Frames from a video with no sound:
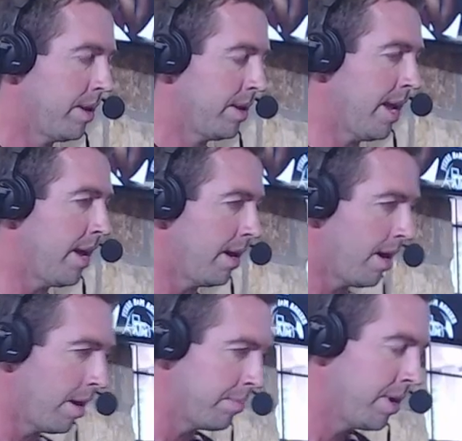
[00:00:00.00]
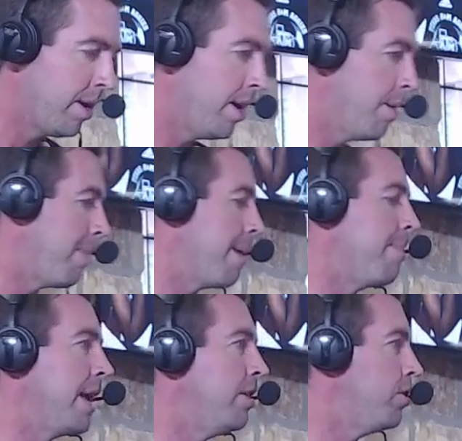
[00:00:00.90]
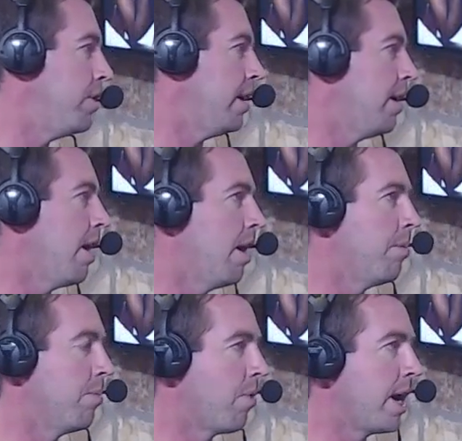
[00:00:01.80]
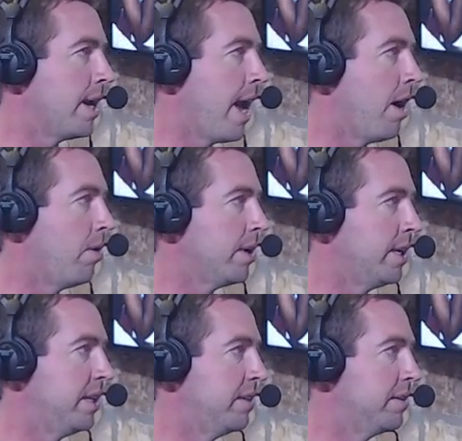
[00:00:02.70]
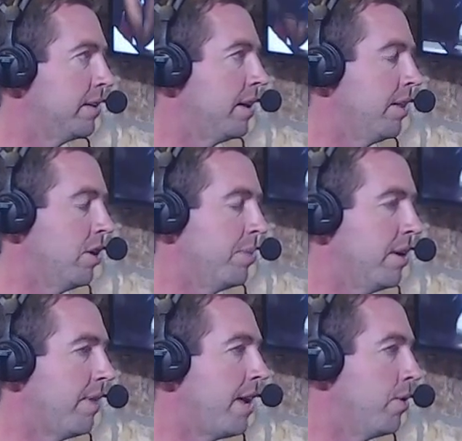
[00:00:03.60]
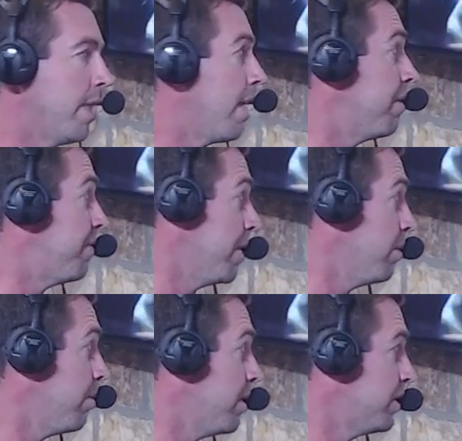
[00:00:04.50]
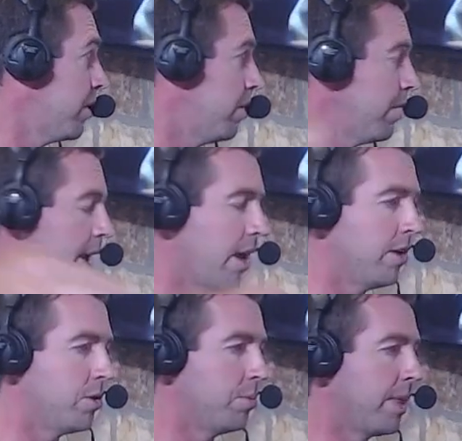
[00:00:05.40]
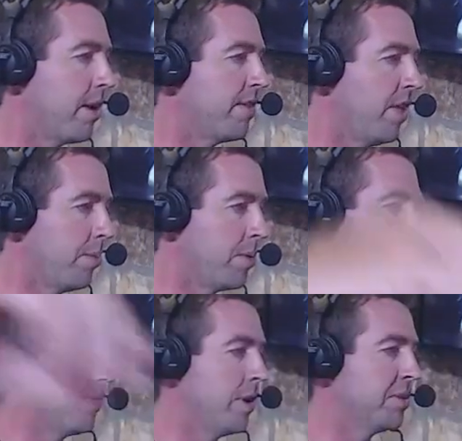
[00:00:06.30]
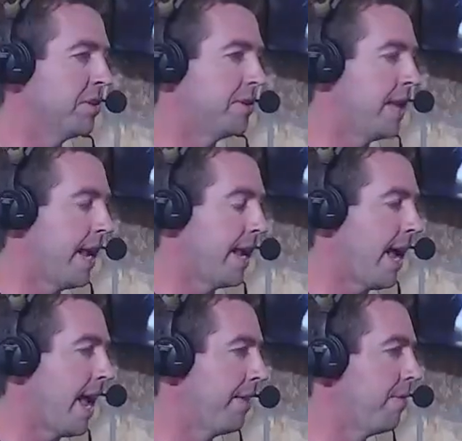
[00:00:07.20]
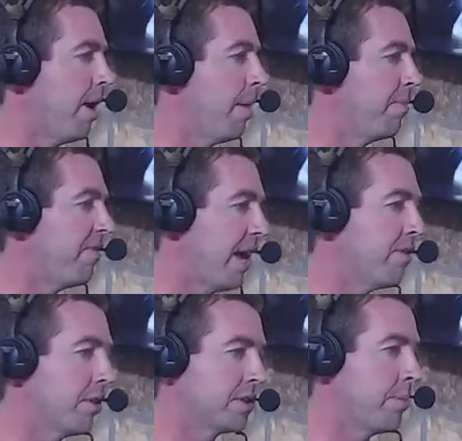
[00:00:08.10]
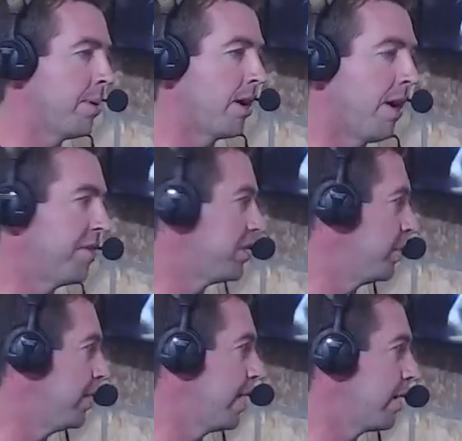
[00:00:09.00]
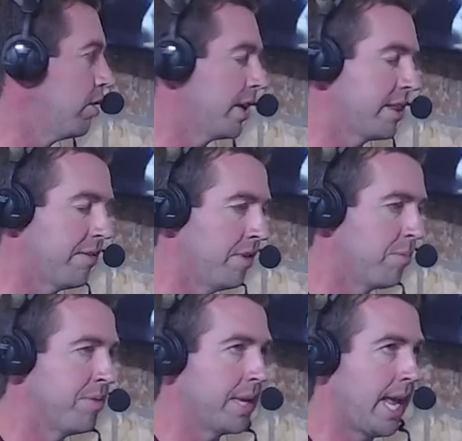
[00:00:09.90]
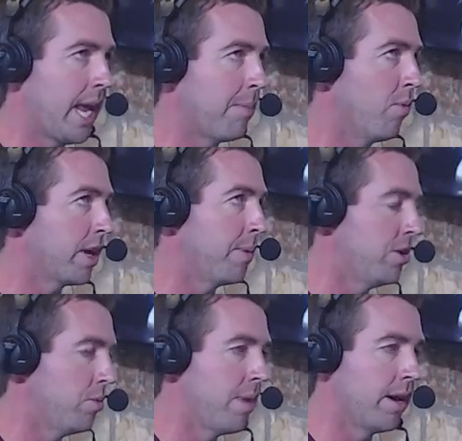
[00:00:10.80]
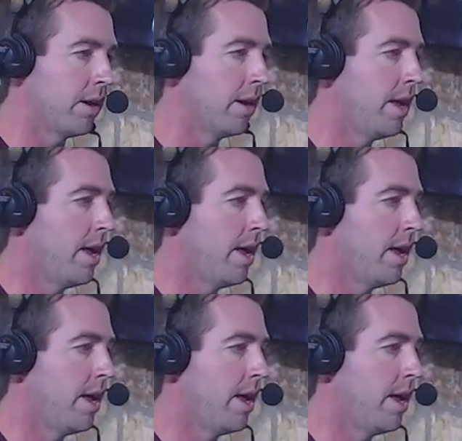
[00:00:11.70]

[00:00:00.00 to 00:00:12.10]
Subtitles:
Yeah, my main duty right now is a little bit of I do a lot of the film. So, like, I'll do player development with the film. So today I had 5 girls come to my office, and we, like, look at the film from the game. What can we do better?